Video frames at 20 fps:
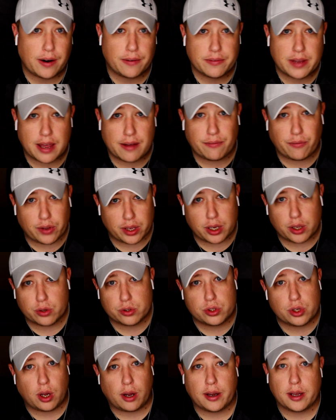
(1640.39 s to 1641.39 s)
I've got
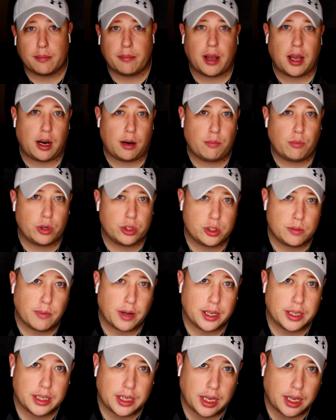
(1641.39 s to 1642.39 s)
videos talking about them, what you
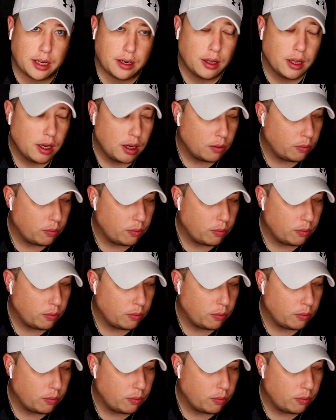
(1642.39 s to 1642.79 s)
might get.